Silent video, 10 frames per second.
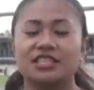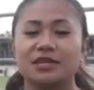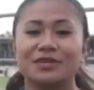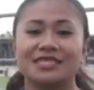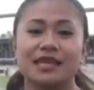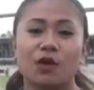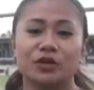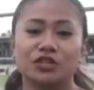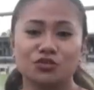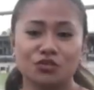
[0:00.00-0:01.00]
The team is now
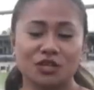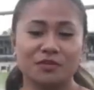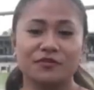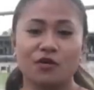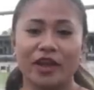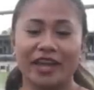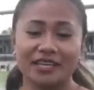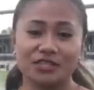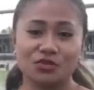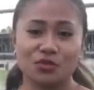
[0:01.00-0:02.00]
in Utah before
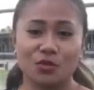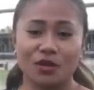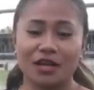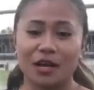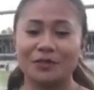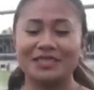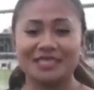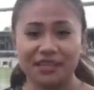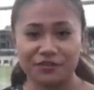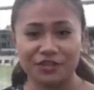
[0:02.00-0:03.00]
heading to the World Cup in
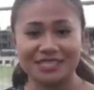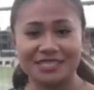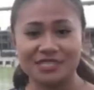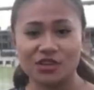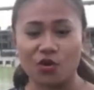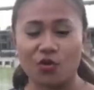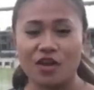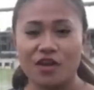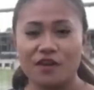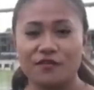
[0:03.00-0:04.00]
San Francisco.
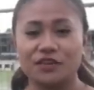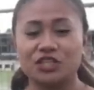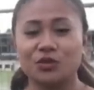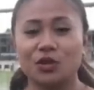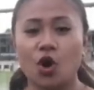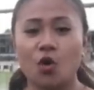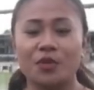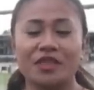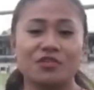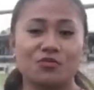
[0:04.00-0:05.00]
Fiji will
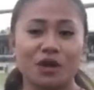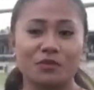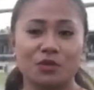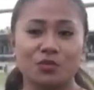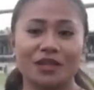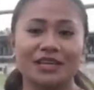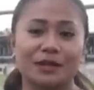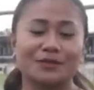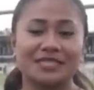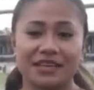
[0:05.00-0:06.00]
open the Rugby World
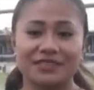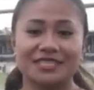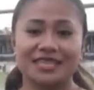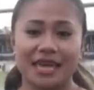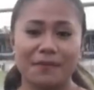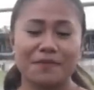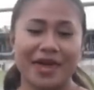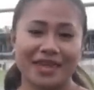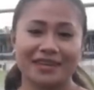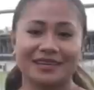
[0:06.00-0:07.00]
Cup Sevens
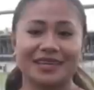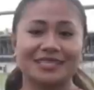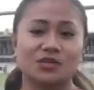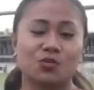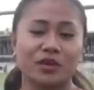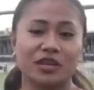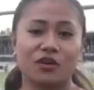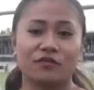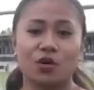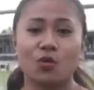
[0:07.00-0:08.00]
campaign against the winner
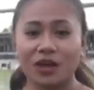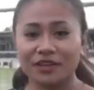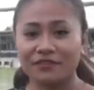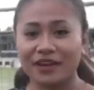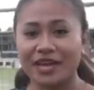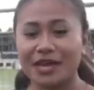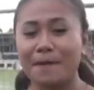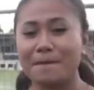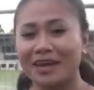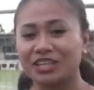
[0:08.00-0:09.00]
of the qualifying
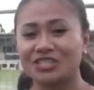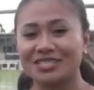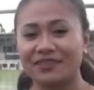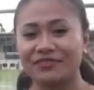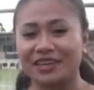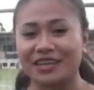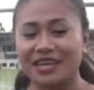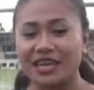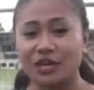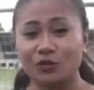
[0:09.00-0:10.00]
match seven.
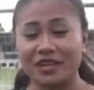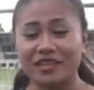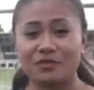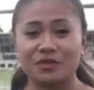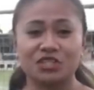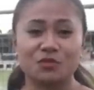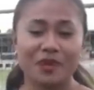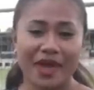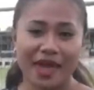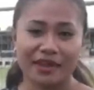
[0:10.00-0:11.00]
It will either be
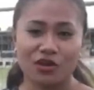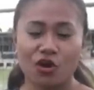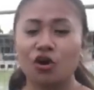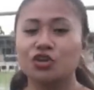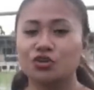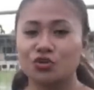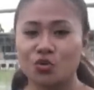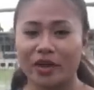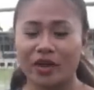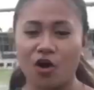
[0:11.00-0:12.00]
Japan or
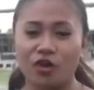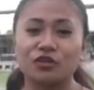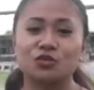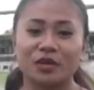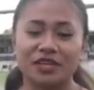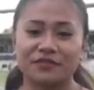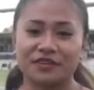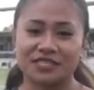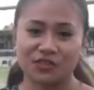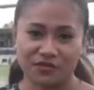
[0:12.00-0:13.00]
Uruguay on the
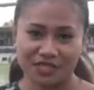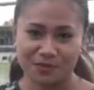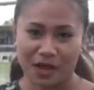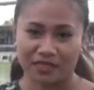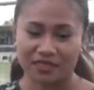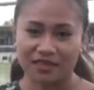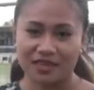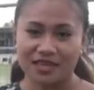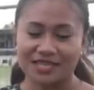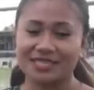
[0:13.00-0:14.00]
21st of this month.
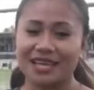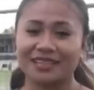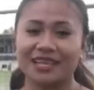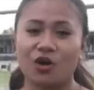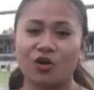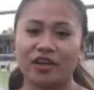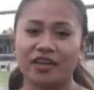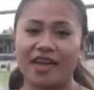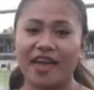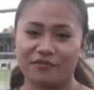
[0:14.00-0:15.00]
Stella
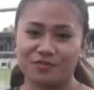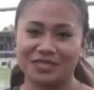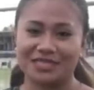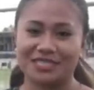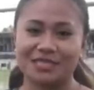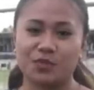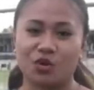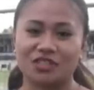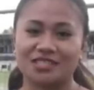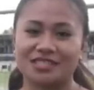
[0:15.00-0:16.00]
Taoi, FBC
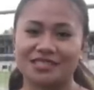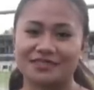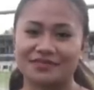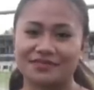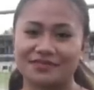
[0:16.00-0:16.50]
Sports.